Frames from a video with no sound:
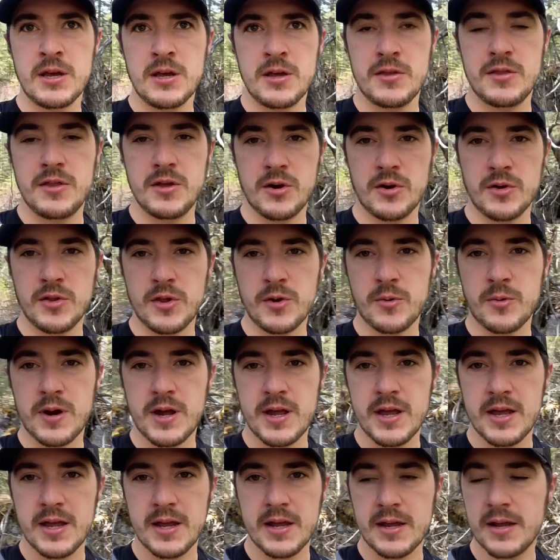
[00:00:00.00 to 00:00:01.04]
the only
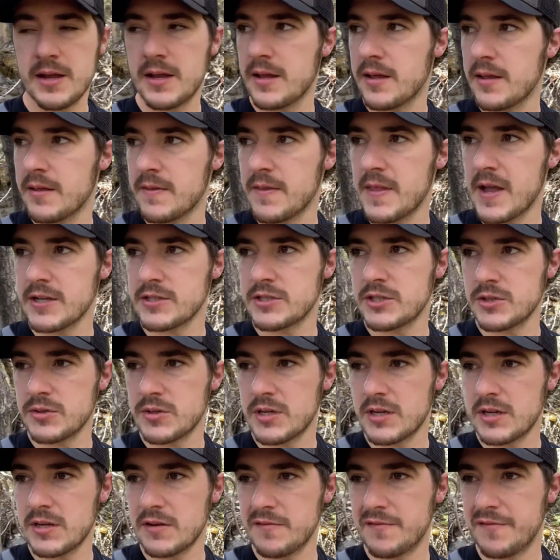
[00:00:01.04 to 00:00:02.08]
way that you
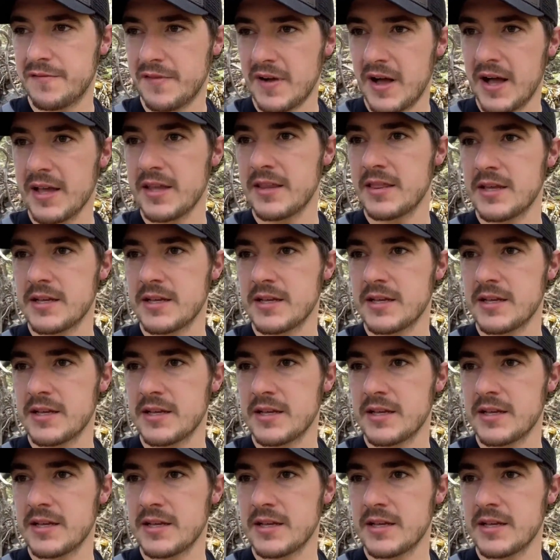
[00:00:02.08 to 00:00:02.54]
can find